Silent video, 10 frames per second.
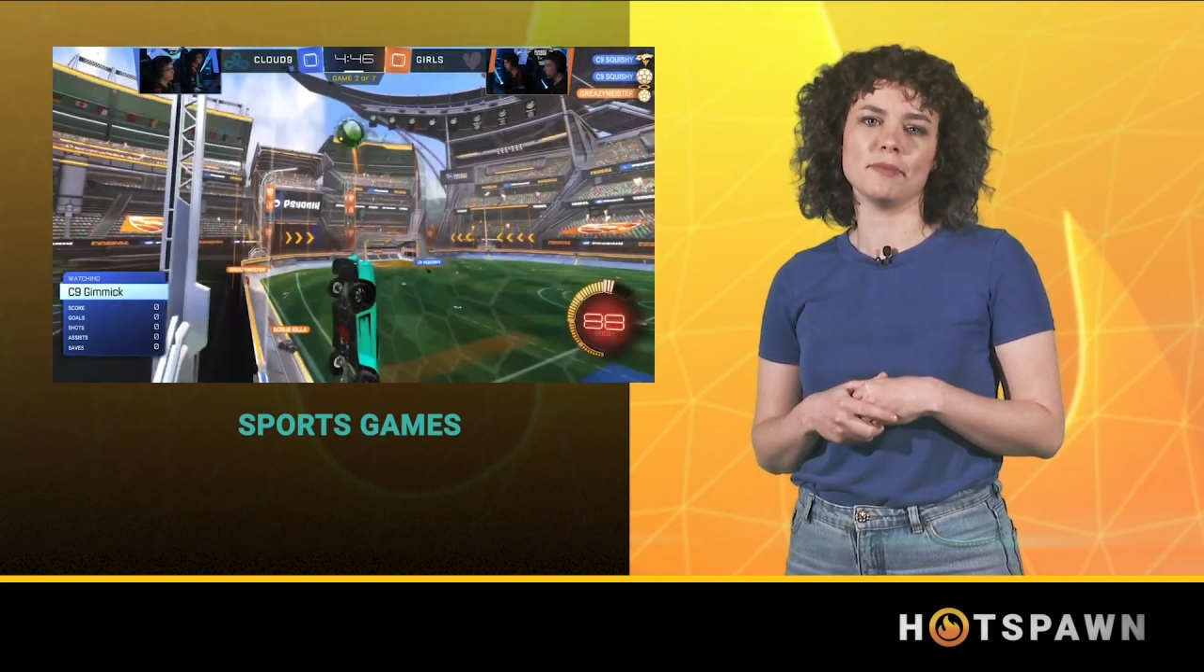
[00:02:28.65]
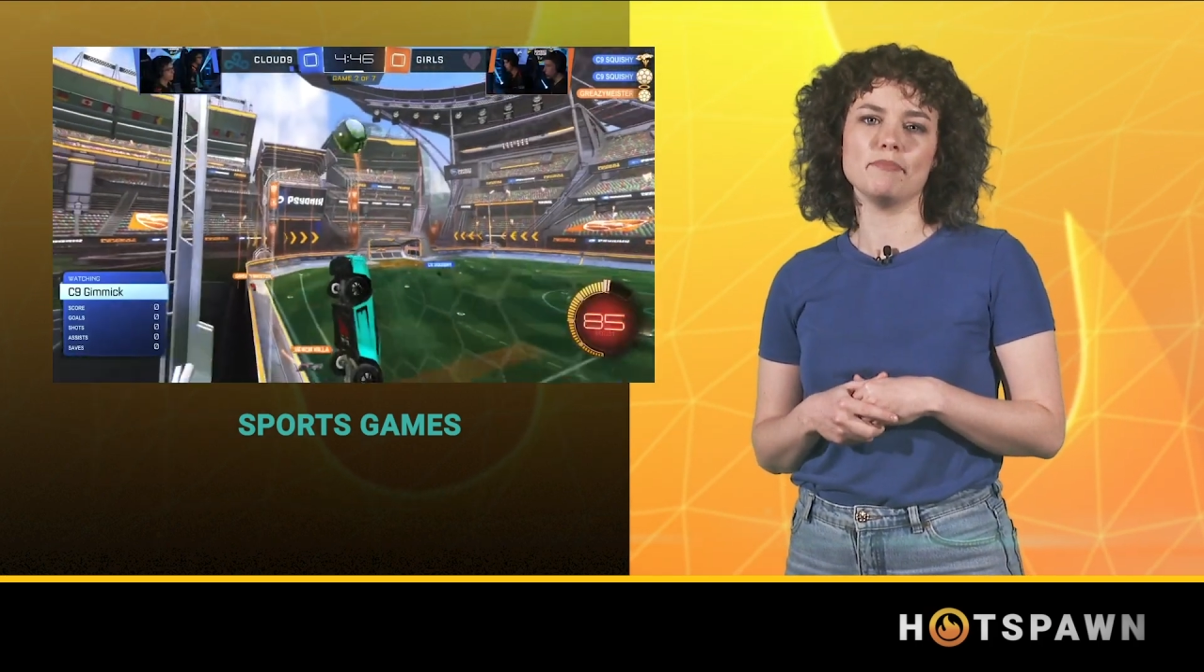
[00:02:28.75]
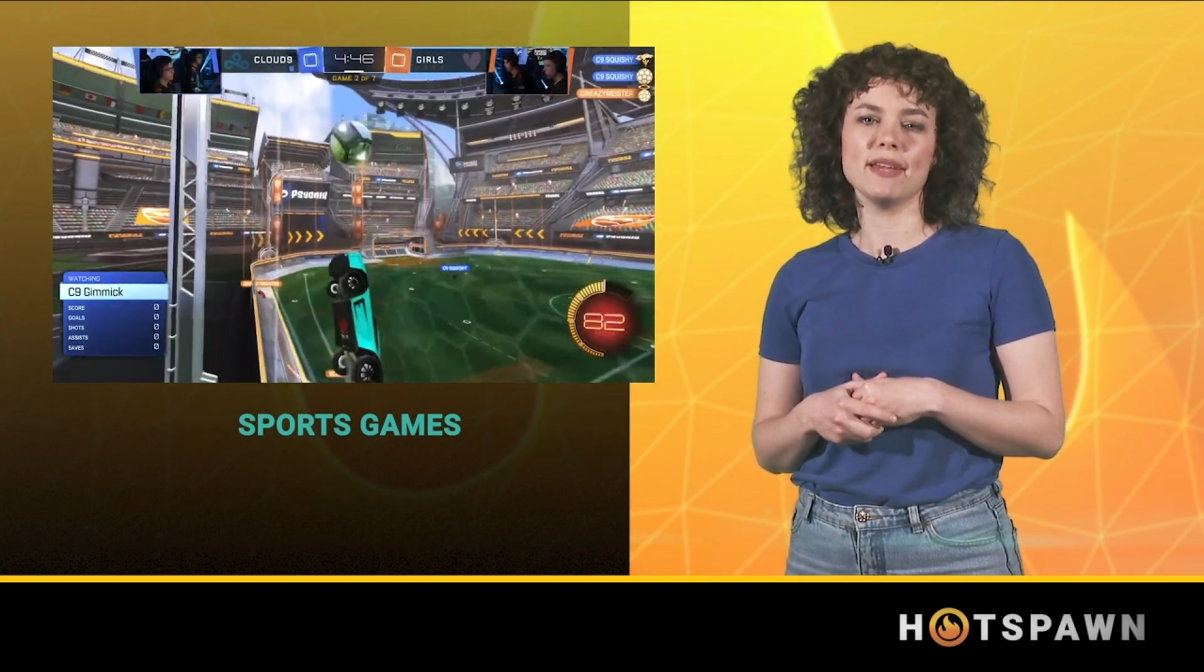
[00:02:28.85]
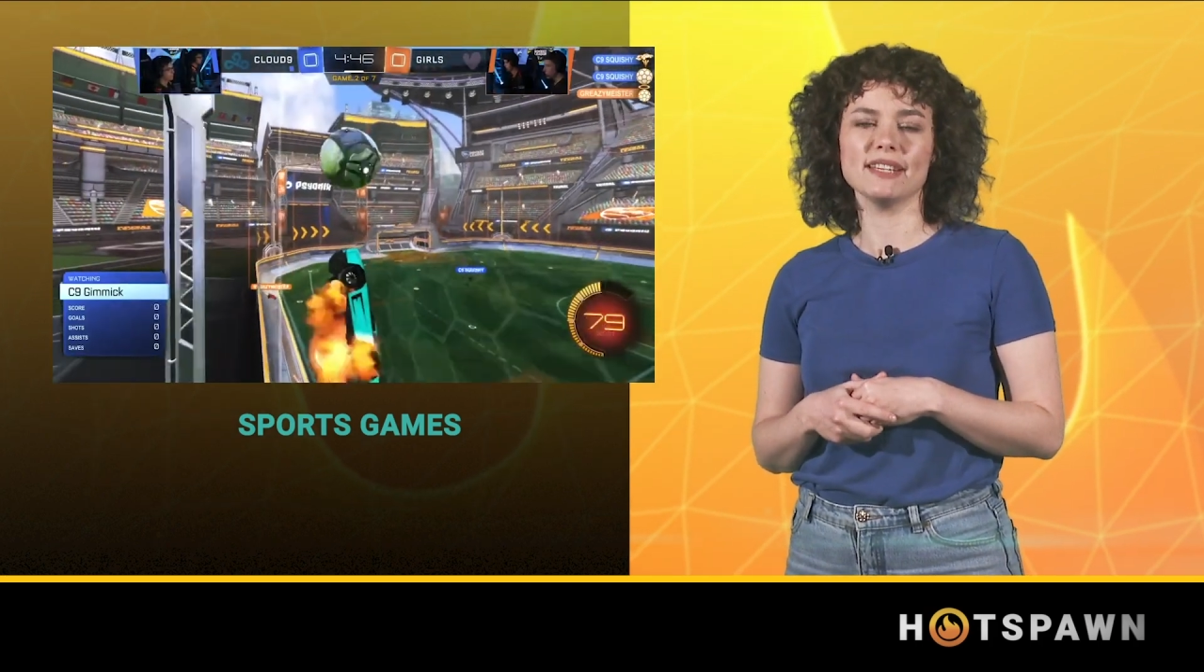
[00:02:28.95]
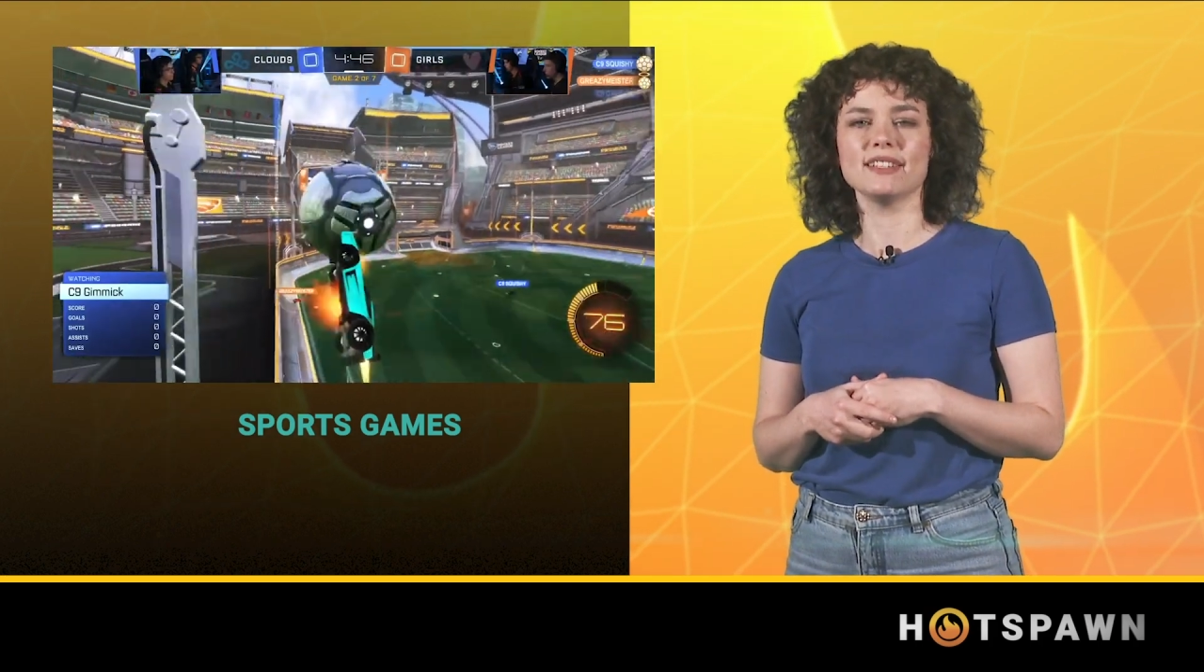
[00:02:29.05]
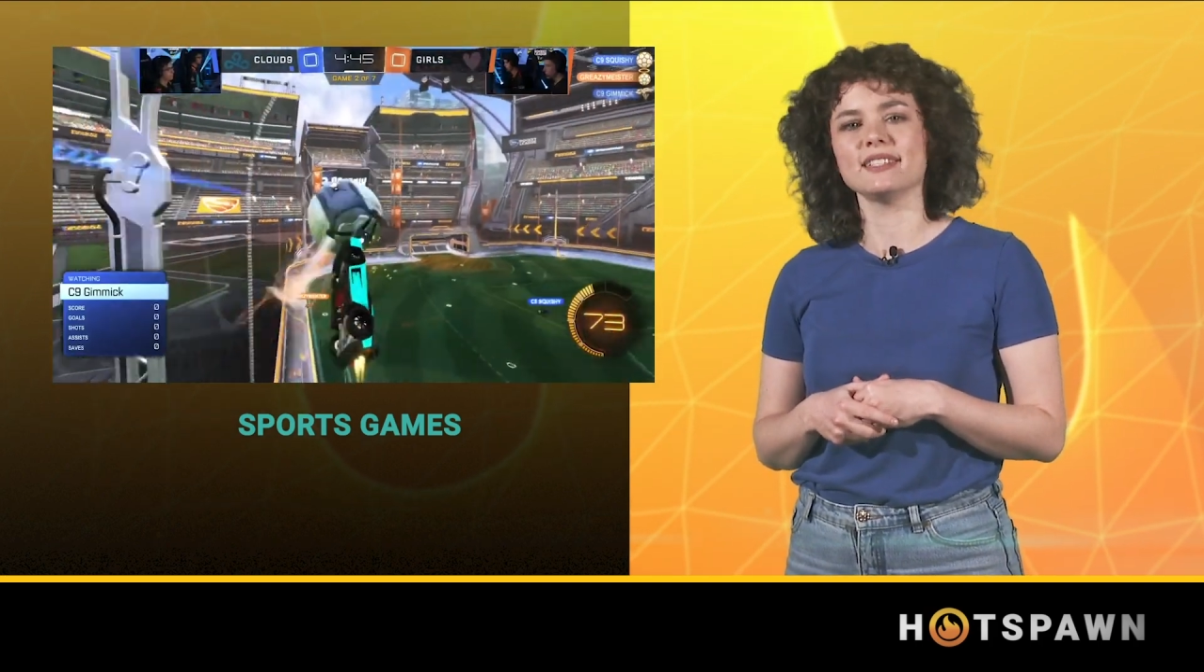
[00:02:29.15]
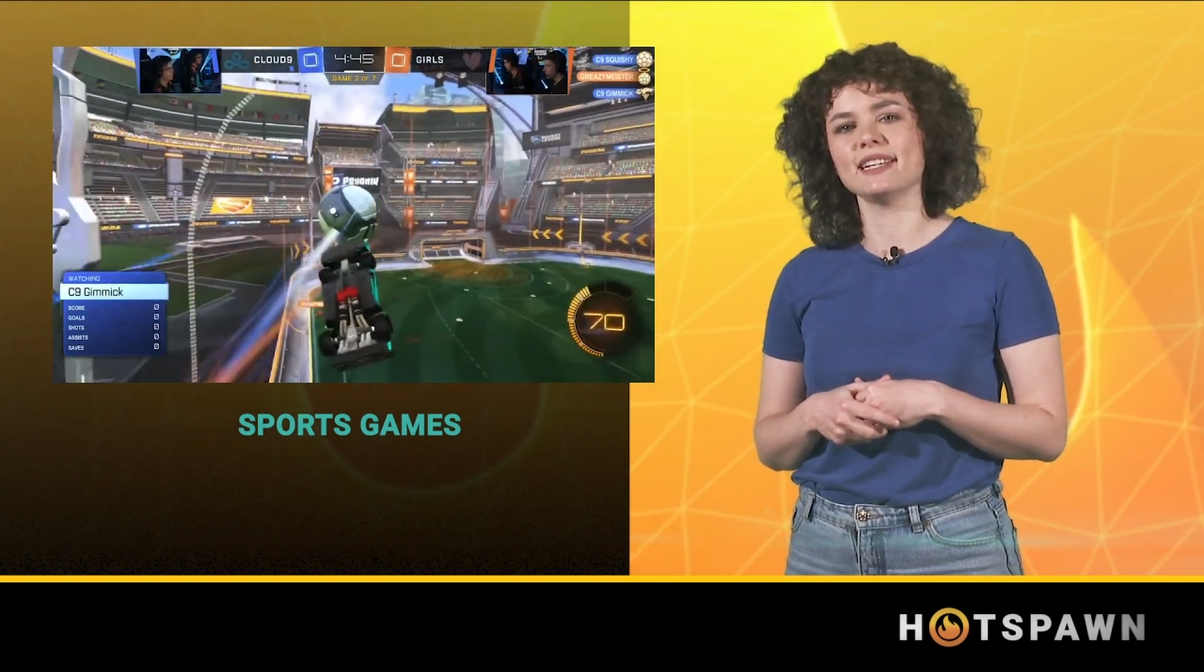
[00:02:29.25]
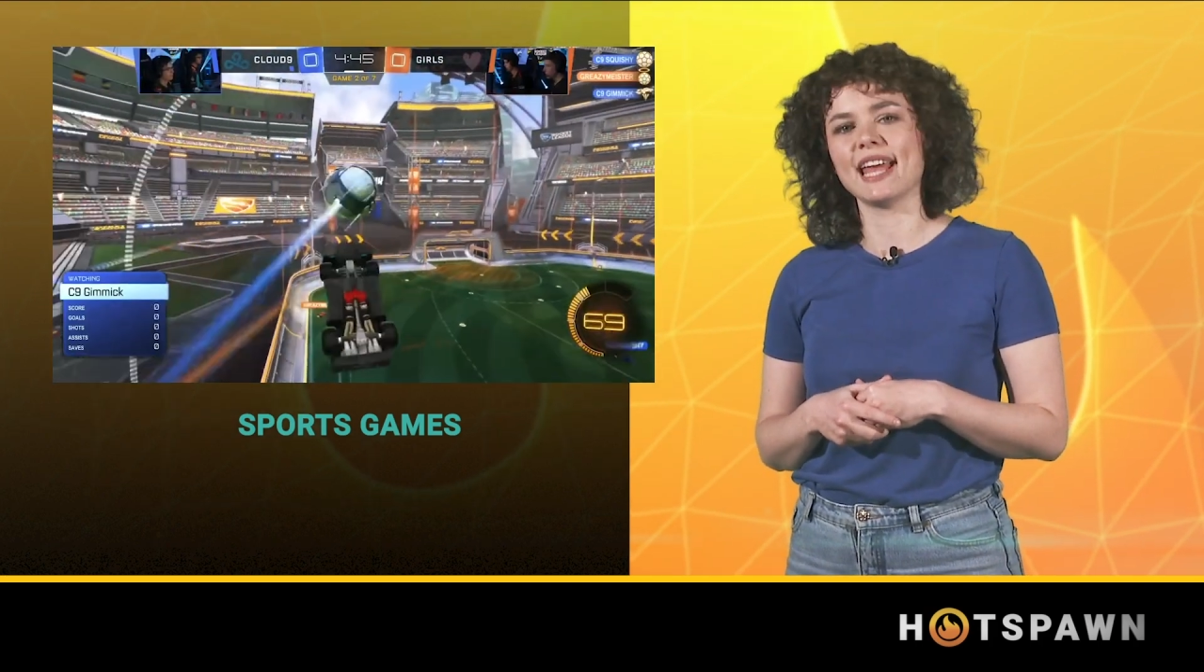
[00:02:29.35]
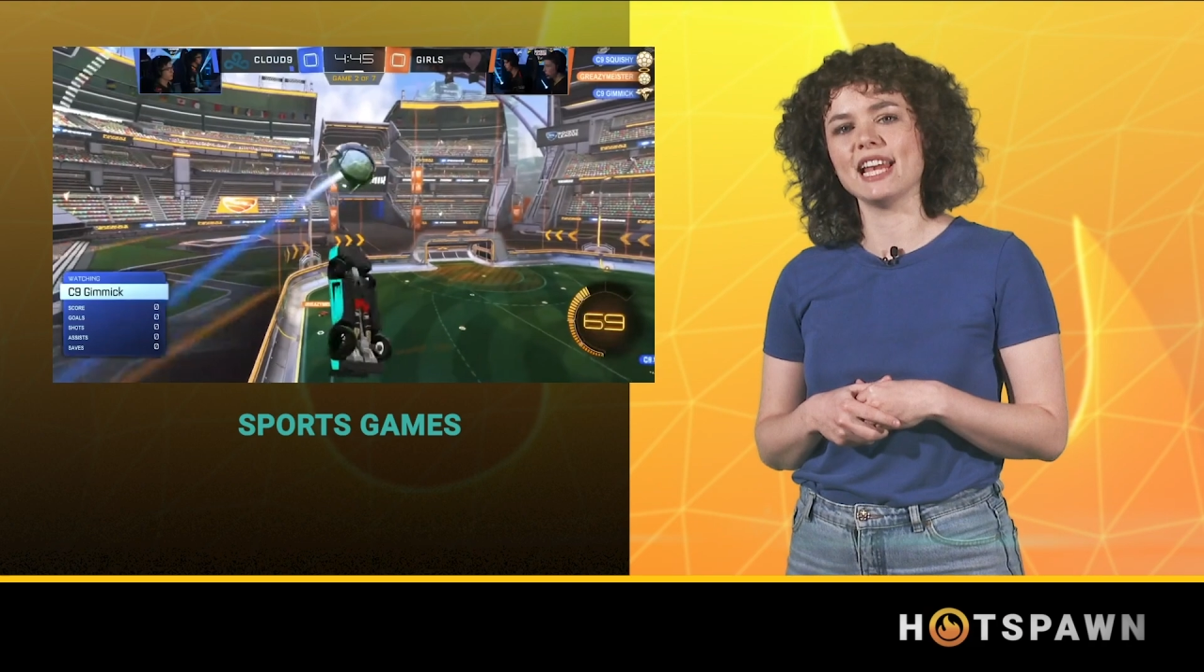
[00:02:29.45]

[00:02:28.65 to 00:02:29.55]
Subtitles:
but mixes in